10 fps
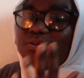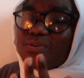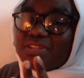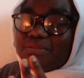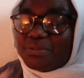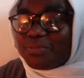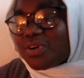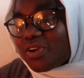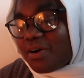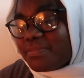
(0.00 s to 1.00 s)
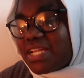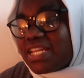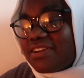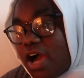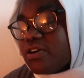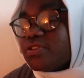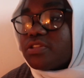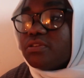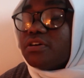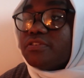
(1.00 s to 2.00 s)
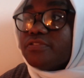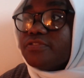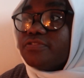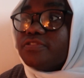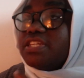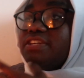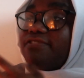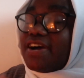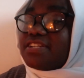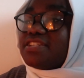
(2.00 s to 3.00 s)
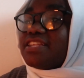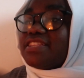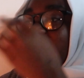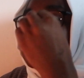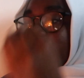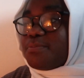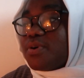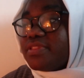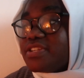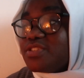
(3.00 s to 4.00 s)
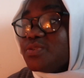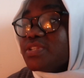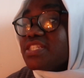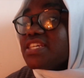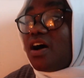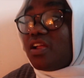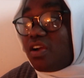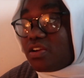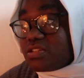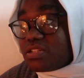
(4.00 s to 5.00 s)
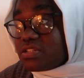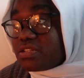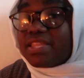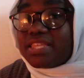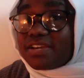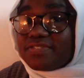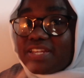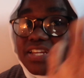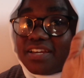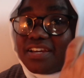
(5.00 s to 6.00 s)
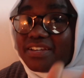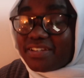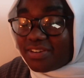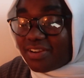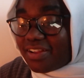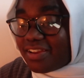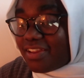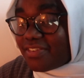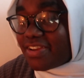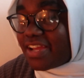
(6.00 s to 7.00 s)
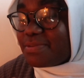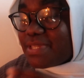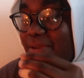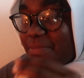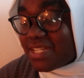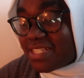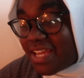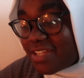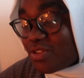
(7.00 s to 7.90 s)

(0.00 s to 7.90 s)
where they'd be more accommodating. I also love the fact that they support their students a lot. I think I've said it a lot of times and I'm gonna say it